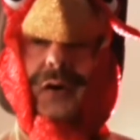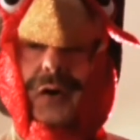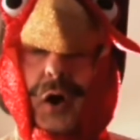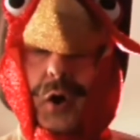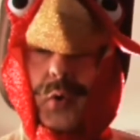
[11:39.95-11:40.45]

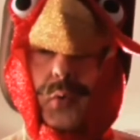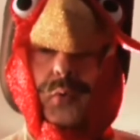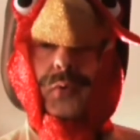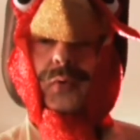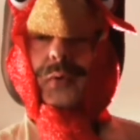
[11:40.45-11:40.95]
Oh,
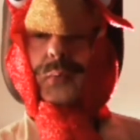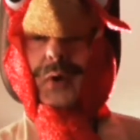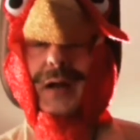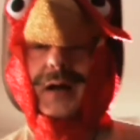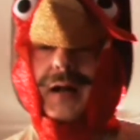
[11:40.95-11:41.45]

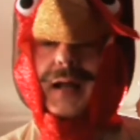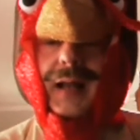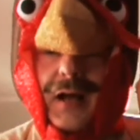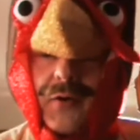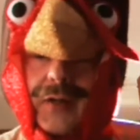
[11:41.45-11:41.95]
well,
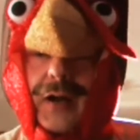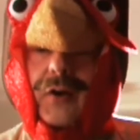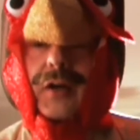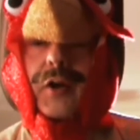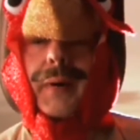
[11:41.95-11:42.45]
hello there,
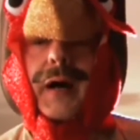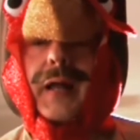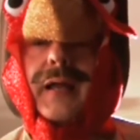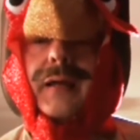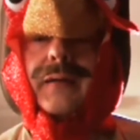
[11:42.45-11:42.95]
little
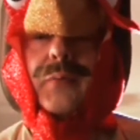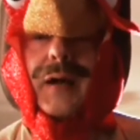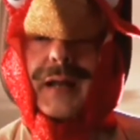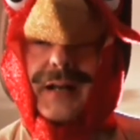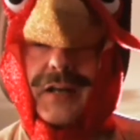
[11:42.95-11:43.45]
buddy. What
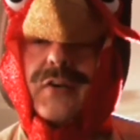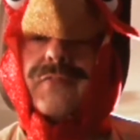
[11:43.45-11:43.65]
can I do you